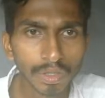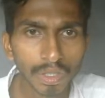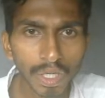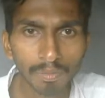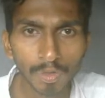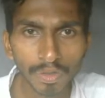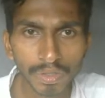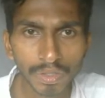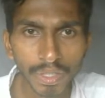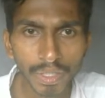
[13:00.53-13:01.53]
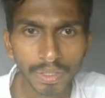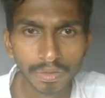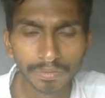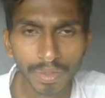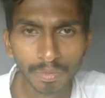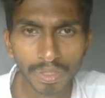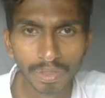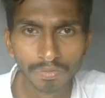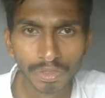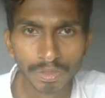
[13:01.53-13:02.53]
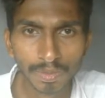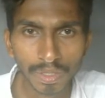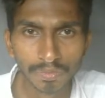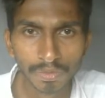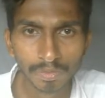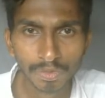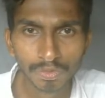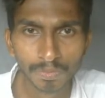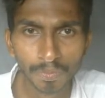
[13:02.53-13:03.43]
I'm not that familiar with this platform too.